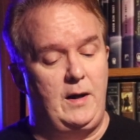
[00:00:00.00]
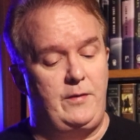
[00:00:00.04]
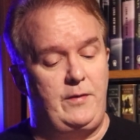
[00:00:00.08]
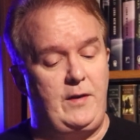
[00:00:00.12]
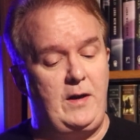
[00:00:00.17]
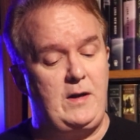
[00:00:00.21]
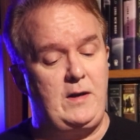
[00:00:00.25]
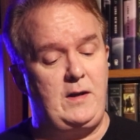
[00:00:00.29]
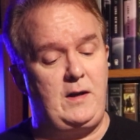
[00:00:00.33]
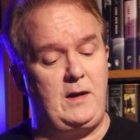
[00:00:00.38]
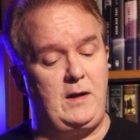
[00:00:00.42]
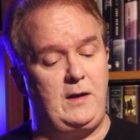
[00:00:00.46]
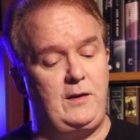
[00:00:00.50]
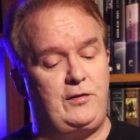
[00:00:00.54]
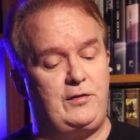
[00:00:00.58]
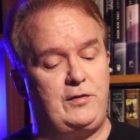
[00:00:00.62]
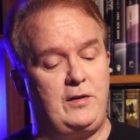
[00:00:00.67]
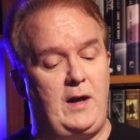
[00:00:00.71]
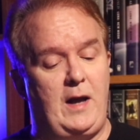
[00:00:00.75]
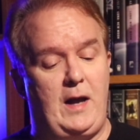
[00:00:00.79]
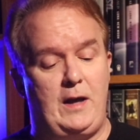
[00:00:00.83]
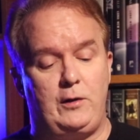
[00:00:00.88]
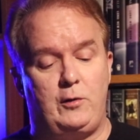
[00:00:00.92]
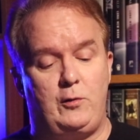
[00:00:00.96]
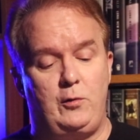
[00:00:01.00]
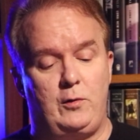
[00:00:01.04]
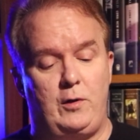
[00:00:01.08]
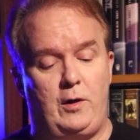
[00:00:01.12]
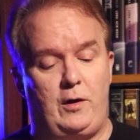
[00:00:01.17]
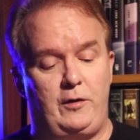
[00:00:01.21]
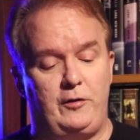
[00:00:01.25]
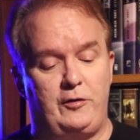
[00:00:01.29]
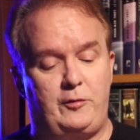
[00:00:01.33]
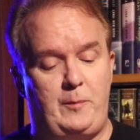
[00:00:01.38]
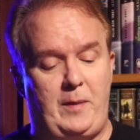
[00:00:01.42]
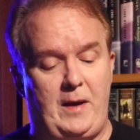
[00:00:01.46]
Then Isha and
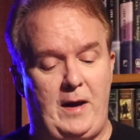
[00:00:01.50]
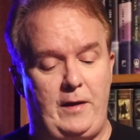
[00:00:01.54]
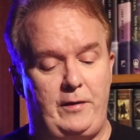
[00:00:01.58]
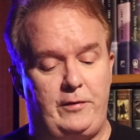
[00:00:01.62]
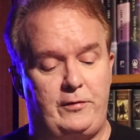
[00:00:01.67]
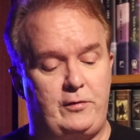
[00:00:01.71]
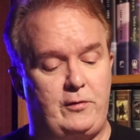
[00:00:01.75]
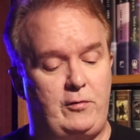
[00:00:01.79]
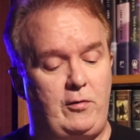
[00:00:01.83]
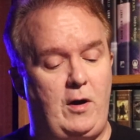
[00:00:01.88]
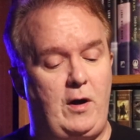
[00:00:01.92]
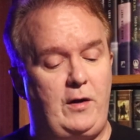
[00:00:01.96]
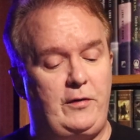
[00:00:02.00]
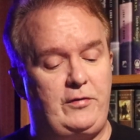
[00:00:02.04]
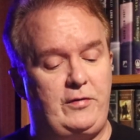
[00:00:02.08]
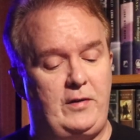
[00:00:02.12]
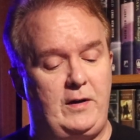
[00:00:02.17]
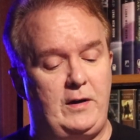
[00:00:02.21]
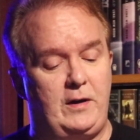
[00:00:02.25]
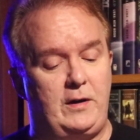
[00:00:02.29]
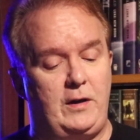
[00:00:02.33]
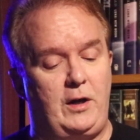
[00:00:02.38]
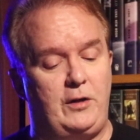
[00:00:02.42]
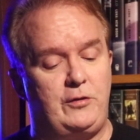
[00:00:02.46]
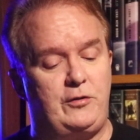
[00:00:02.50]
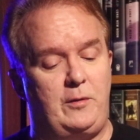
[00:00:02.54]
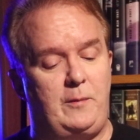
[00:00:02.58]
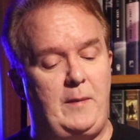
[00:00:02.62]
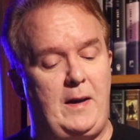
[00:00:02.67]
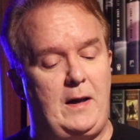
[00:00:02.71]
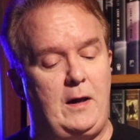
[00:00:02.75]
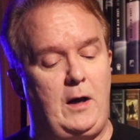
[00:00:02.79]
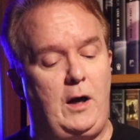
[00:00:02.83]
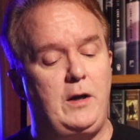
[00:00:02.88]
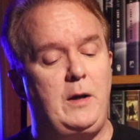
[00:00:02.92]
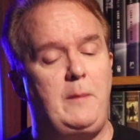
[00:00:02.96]
Kunal's paths cross, and an
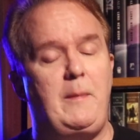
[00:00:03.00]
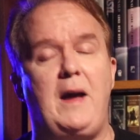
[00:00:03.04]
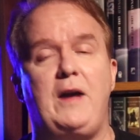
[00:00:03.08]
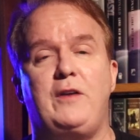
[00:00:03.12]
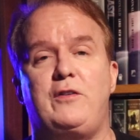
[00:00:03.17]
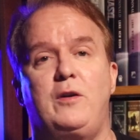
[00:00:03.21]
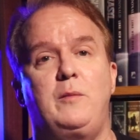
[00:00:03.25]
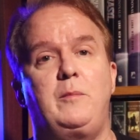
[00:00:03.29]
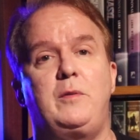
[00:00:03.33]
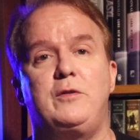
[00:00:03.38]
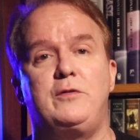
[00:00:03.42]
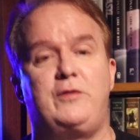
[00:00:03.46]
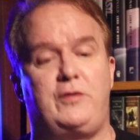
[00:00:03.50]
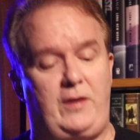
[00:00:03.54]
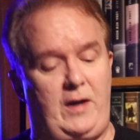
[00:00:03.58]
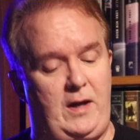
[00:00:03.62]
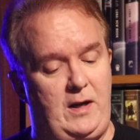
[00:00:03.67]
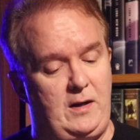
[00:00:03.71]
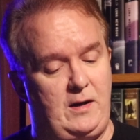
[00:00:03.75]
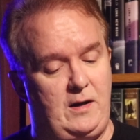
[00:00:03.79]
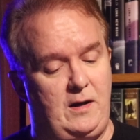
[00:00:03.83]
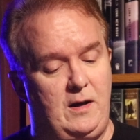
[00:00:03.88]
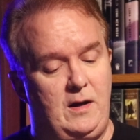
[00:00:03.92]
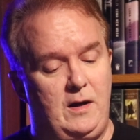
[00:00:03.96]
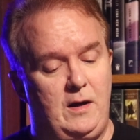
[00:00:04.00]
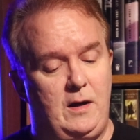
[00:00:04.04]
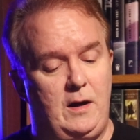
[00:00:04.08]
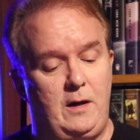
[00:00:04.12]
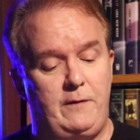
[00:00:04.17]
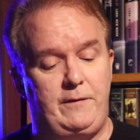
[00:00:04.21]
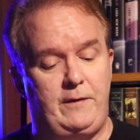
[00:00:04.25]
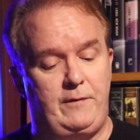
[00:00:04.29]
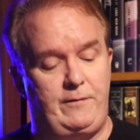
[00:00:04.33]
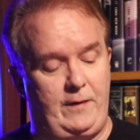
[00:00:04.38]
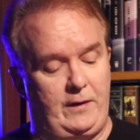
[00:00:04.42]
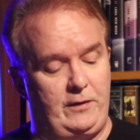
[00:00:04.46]
unimaginable chain
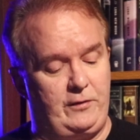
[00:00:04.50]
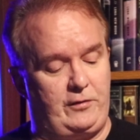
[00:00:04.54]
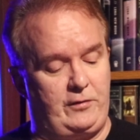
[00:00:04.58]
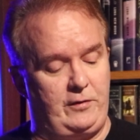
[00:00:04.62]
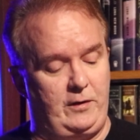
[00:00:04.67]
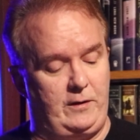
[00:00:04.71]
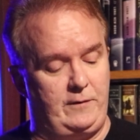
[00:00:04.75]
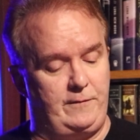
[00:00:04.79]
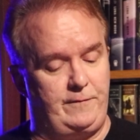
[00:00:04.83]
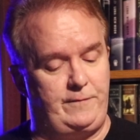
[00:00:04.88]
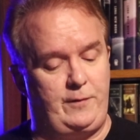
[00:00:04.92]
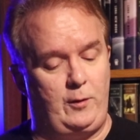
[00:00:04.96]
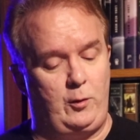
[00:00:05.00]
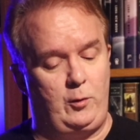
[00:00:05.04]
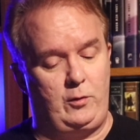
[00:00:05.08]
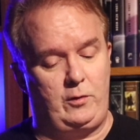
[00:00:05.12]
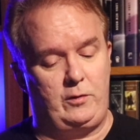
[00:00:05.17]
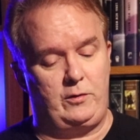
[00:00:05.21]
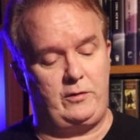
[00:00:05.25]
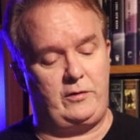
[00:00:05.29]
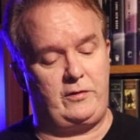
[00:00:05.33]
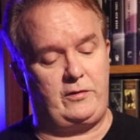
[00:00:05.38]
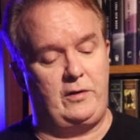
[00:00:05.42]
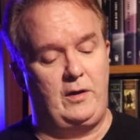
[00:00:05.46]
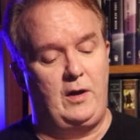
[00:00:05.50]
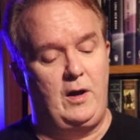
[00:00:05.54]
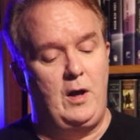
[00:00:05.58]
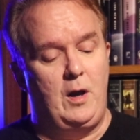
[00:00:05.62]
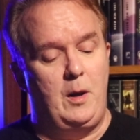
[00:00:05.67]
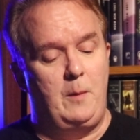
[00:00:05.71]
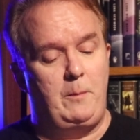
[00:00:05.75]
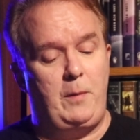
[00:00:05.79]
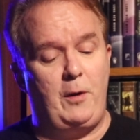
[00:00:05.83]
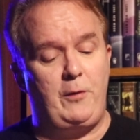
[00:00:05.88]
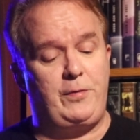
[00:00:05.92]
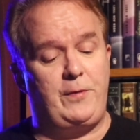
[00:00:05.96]
of events unfolds.
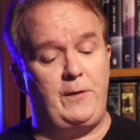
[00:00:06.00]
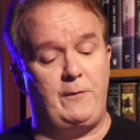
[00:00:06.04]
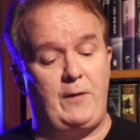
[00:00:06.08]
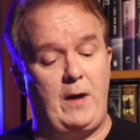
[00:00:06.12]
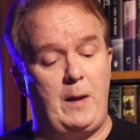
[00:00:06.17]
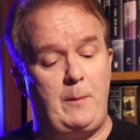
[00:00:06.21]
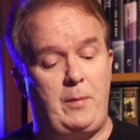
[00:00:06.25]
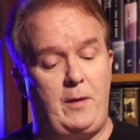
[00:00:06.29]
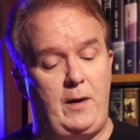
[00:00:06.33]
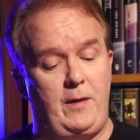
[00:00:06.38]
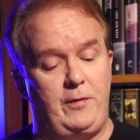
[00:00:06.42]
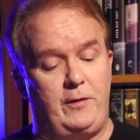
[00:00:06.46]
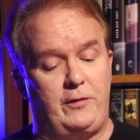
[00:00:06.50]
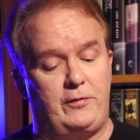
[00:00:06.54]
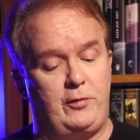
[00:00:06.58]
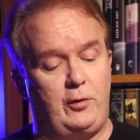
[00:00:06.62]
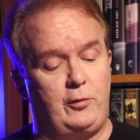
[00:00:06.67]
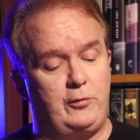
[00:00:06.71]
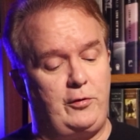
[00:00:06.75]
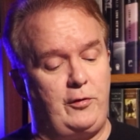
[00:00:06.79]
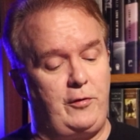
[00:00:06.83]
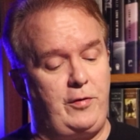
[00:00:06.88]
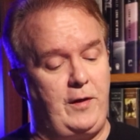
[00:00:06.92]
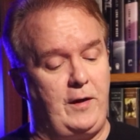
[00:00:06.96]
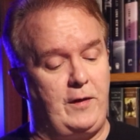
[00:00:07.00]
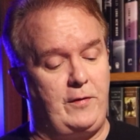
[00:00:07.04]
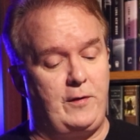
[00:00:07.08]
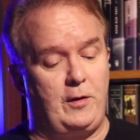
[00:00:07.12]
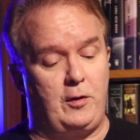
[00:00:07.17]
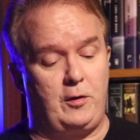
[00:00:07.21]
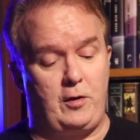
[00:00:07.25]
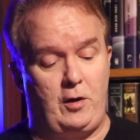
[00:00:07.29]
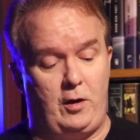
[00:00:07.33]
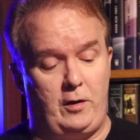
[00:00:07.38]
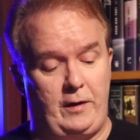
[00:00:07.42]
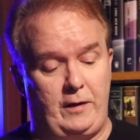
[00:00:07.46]
Both the Viper and the soldier think
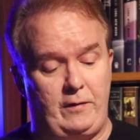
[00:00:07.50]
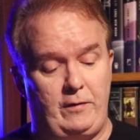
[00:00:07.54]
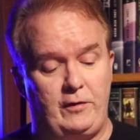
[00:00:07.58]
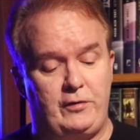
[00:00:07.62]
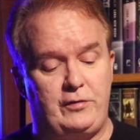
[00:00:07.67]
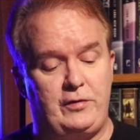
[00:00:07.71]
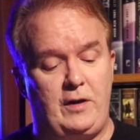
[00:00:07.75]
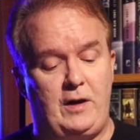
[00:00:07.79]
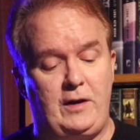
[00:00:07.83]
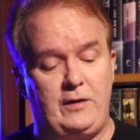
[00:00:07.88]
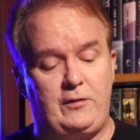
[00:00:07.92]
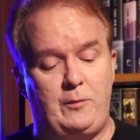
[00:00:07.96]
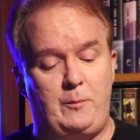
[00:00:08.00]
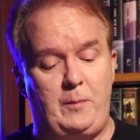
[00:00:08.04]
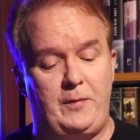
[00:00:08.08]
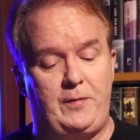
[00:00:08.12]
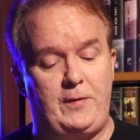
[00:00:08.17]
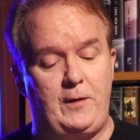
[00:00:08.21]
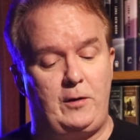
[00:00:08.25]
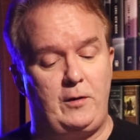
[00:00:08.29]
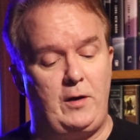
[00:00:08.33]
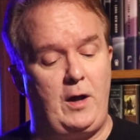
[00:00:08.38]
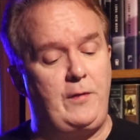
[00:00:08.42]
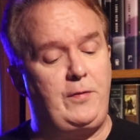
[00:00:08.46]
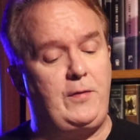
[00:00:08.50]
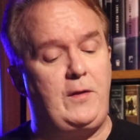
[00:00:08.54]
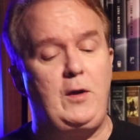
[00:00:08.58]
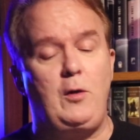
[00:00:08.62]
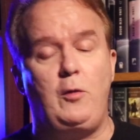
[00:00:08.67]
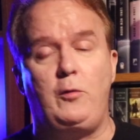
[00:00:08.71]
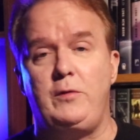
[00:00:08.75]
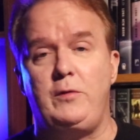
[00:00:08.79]
they're calling the shots, but they're not the